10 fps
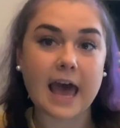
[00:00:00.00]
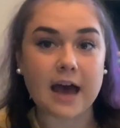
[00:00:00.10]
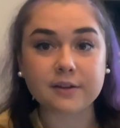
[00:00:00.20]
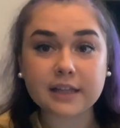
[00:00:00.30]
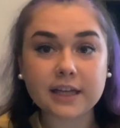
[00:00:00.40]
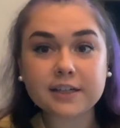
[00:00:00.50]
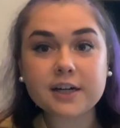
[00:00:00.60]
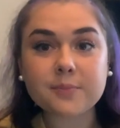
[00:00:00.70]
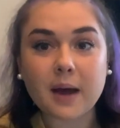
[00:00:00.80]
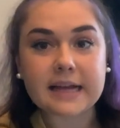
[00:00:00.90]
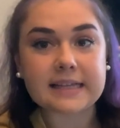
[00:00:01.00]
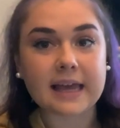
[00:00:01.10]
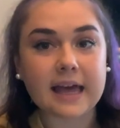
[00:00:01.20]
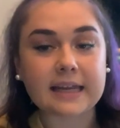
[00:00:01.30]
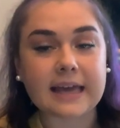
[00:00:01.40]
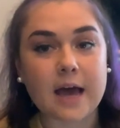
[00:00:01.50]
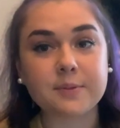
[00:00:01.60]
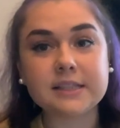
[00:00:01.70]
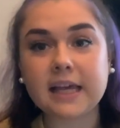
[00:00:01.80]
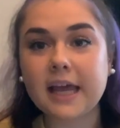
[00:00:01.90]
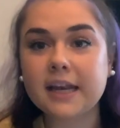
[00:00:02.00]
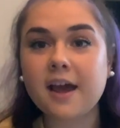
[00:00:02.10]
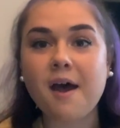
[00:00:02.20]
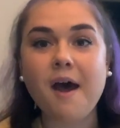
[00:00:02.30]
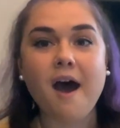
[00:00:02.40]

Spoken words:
Outlander by Diana Gabaldon.